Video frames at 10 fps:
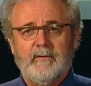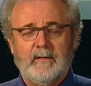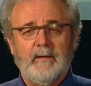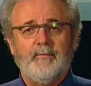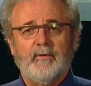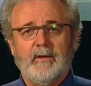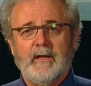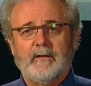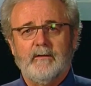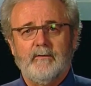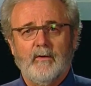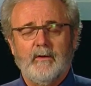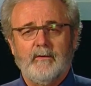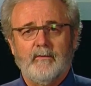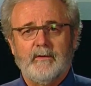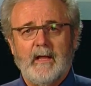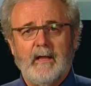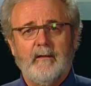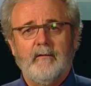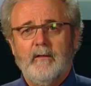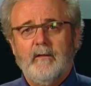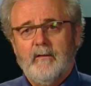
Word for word: to keep you connected during your day